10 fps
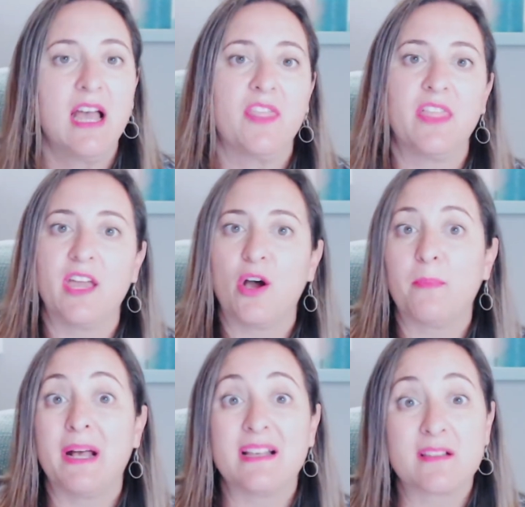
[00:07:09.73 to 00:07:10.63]
There are
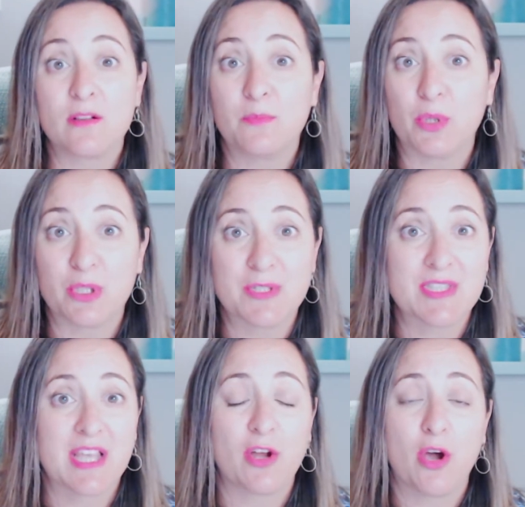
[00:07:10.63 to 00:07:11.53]
puzzle books
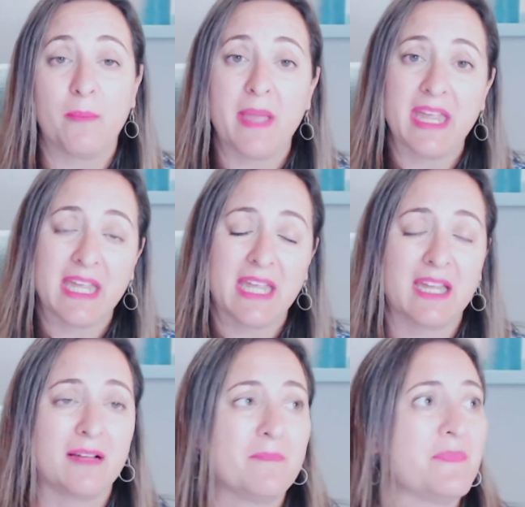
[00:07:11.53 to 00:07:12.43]
that are making